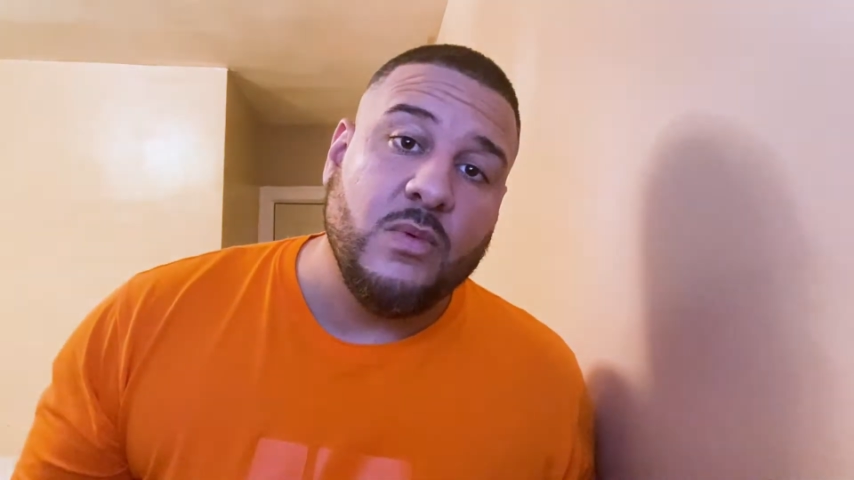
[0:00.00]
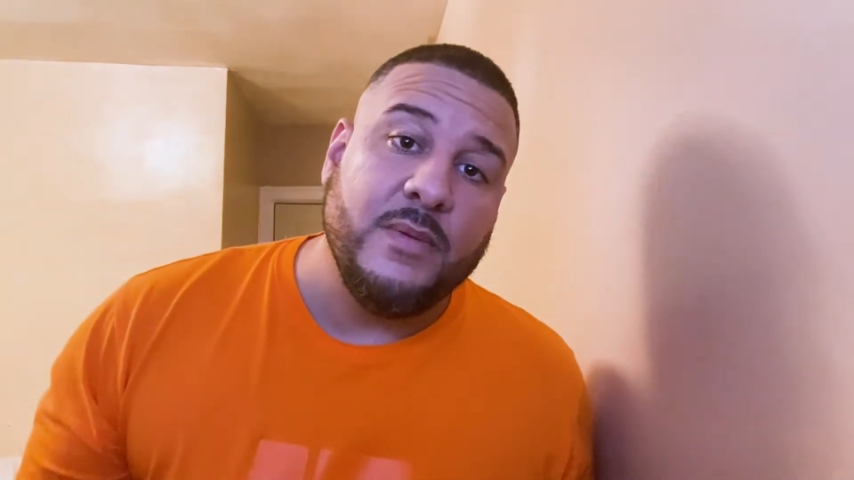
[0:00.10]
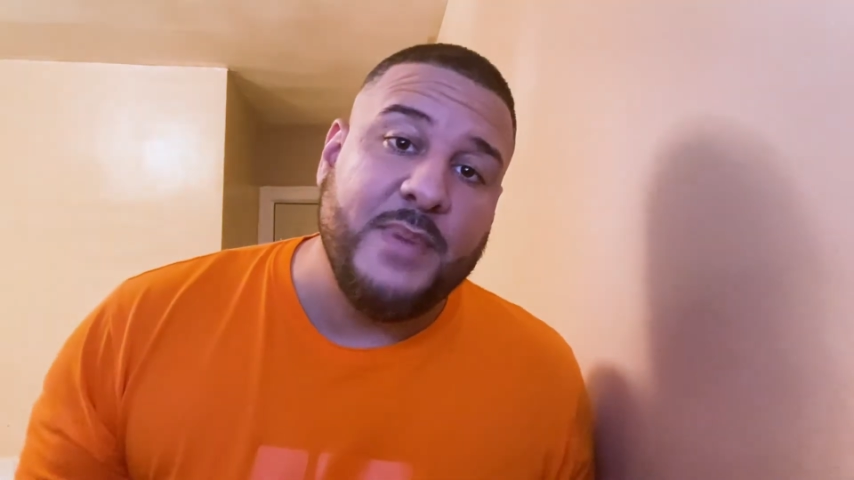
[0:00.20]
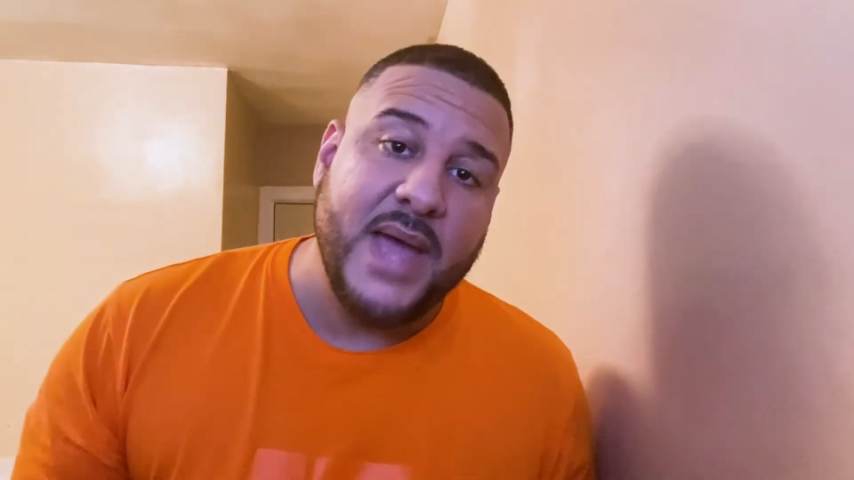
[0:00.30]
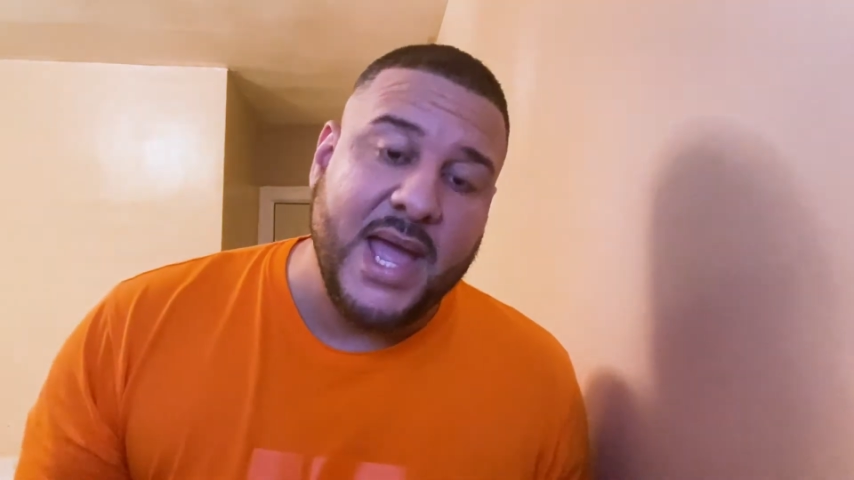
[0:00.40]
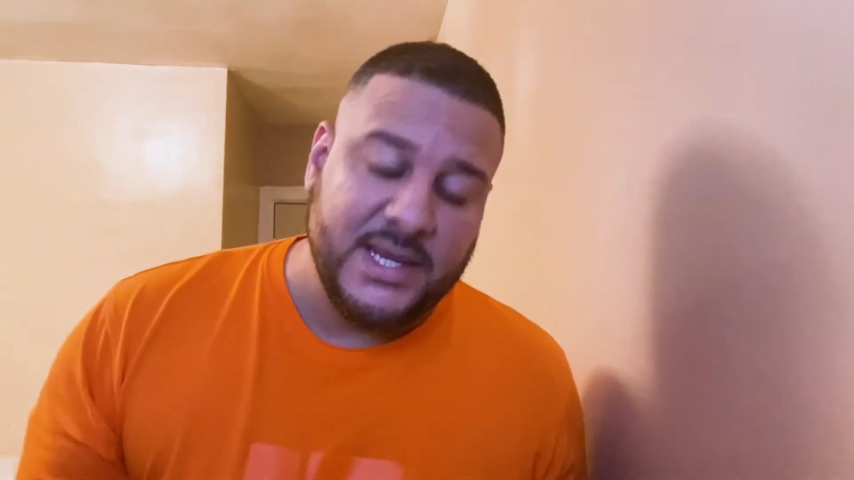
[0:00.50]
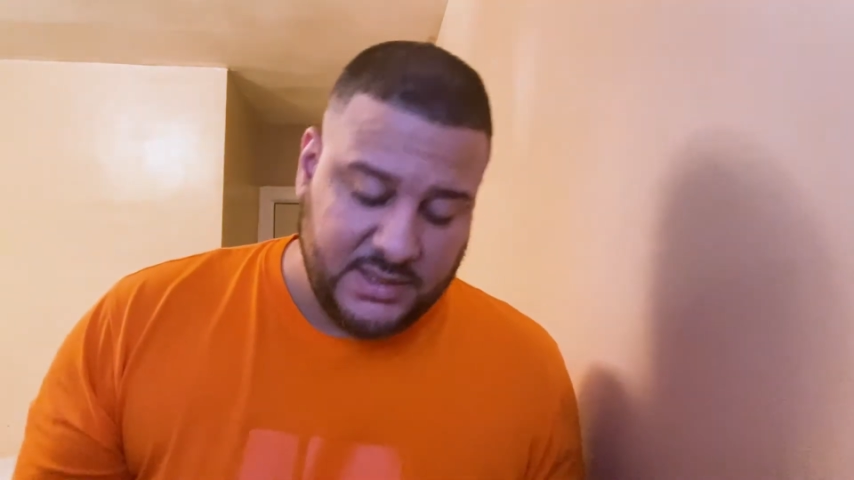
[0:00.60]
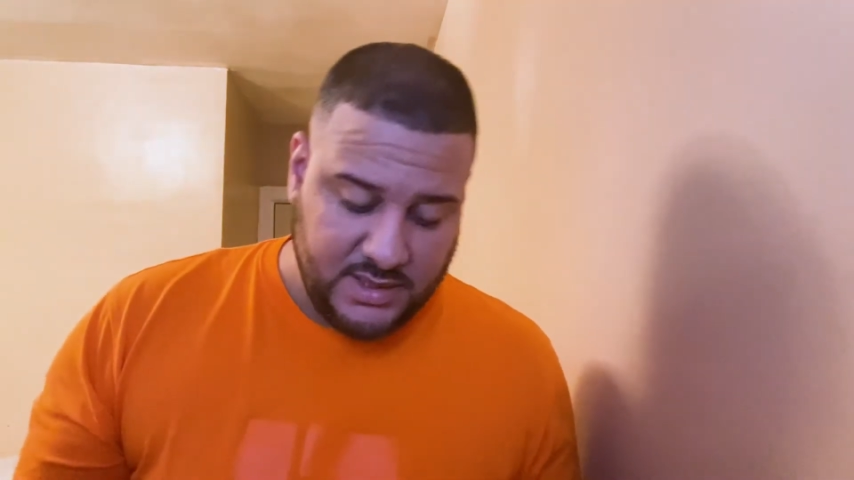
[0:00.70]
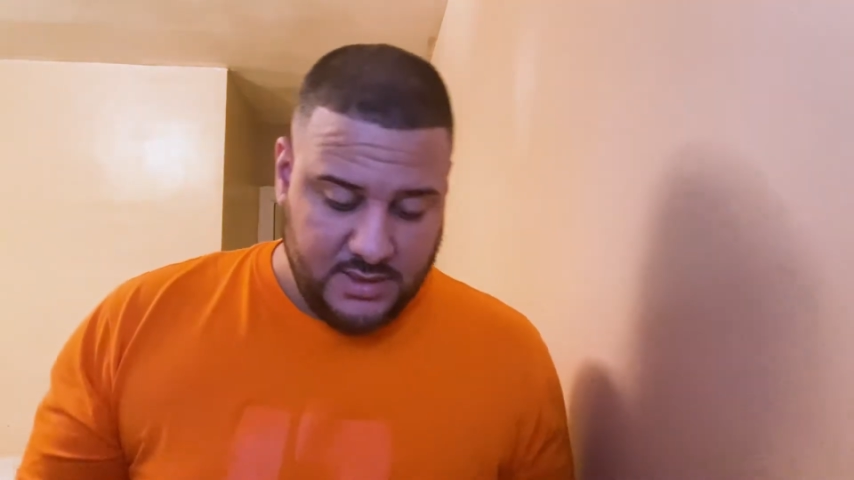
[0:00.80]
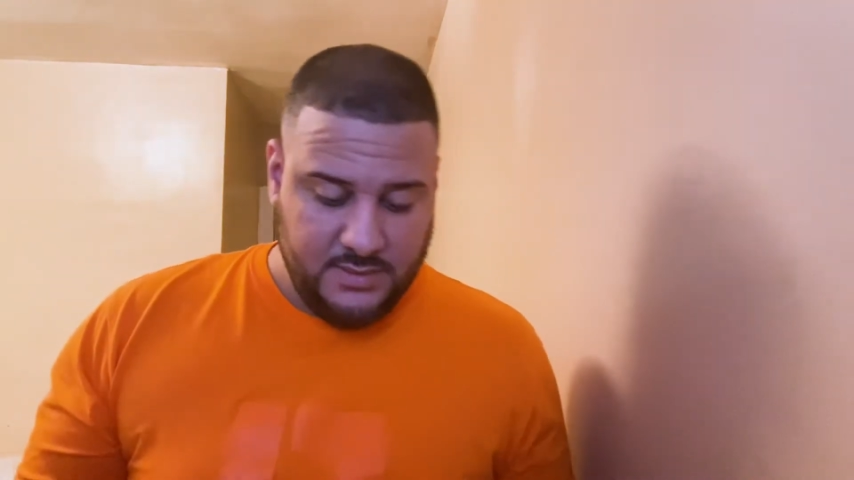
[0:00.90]
with
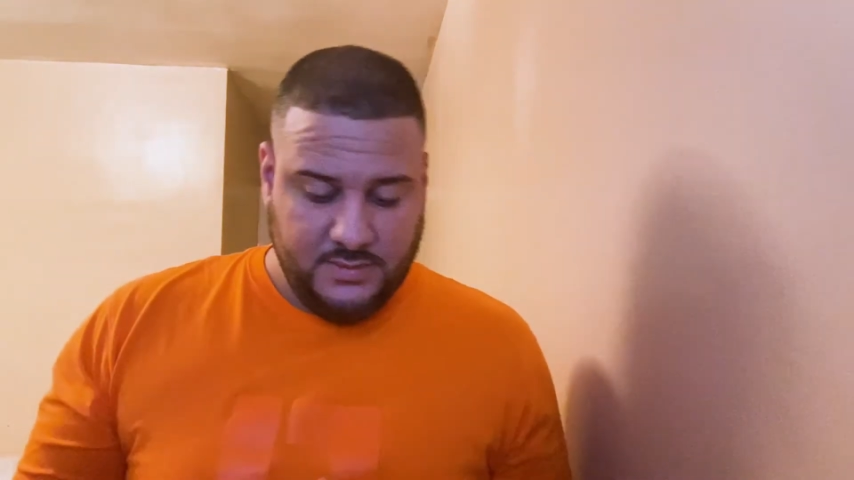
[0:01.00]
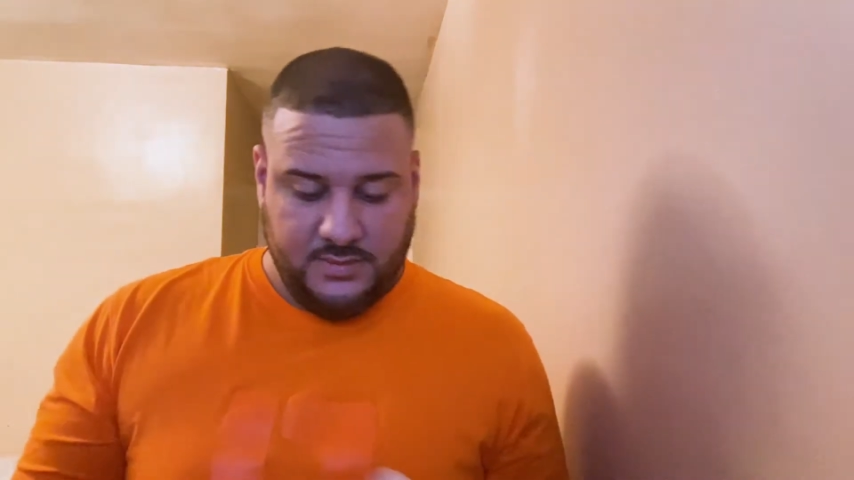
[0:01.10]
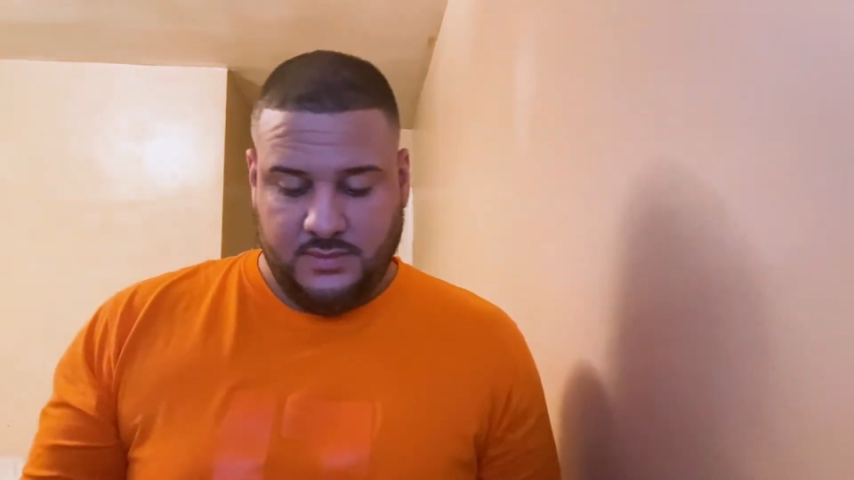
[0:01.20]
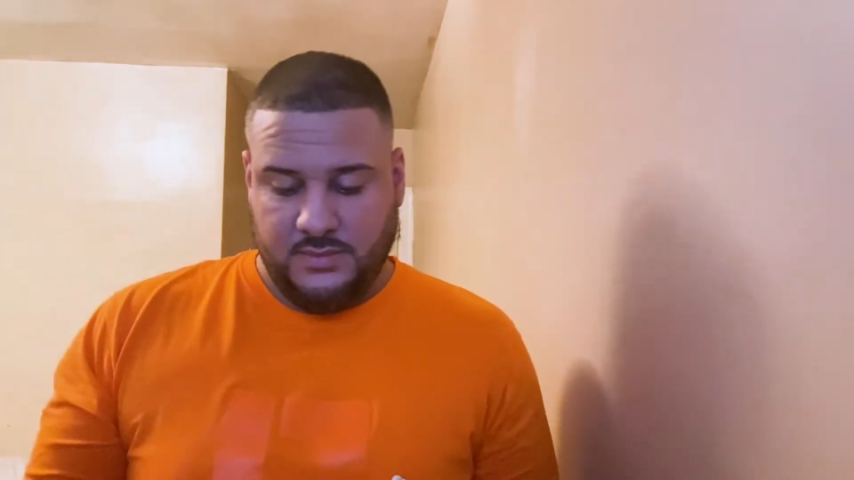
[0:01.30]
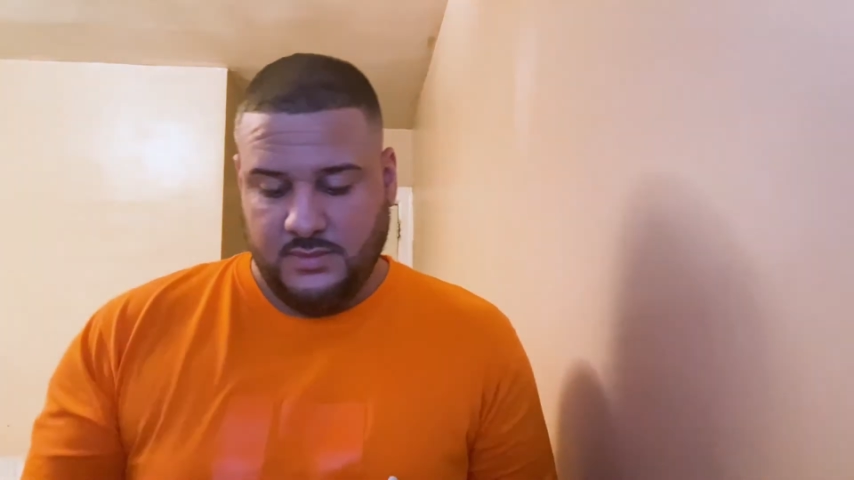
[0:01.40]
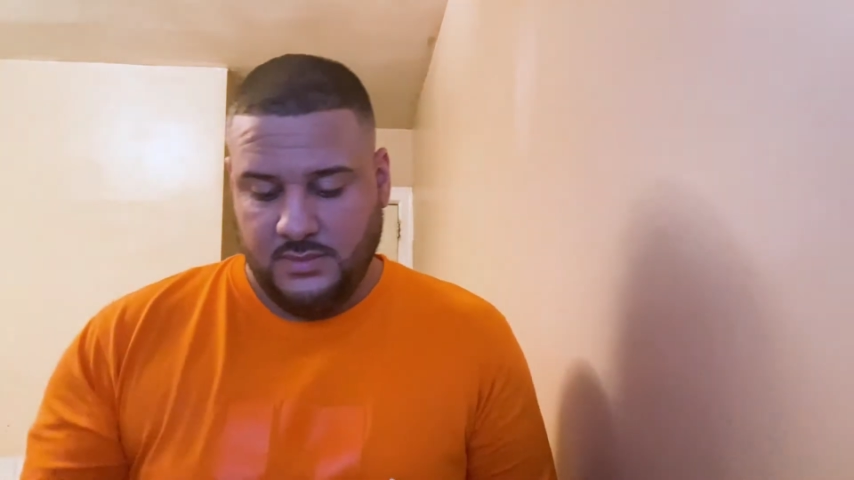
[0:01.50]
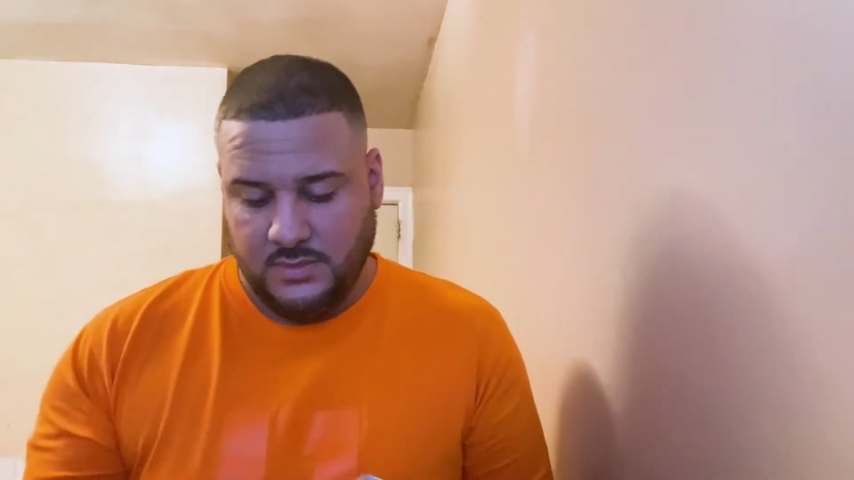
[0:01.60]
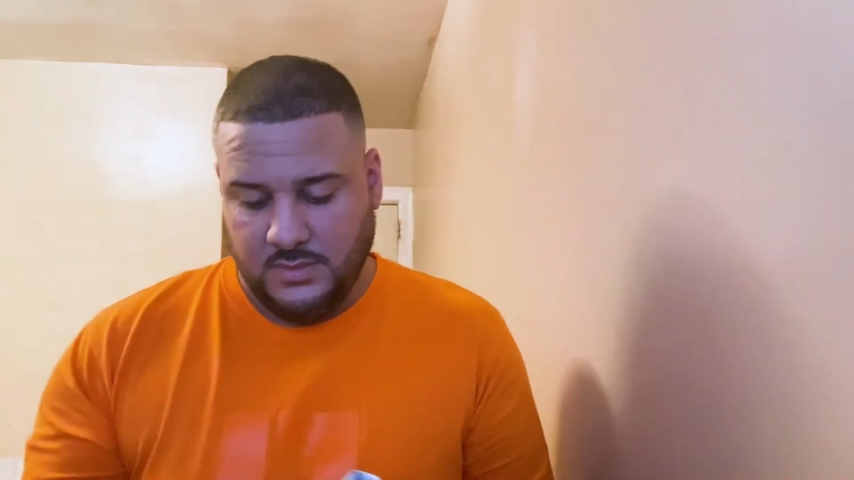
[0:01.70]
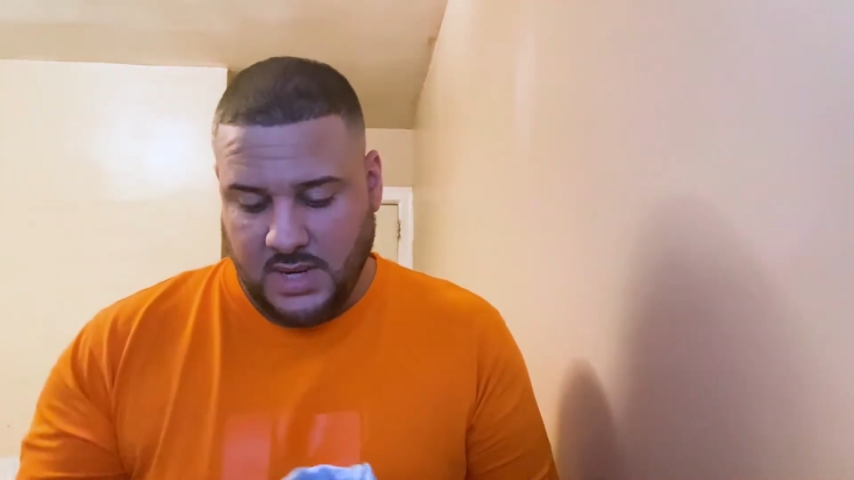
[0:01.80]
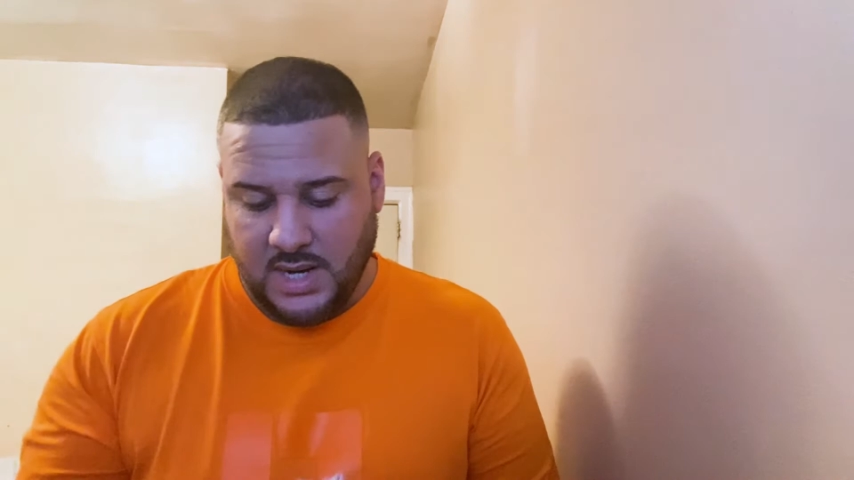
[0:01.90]
Pacsun, I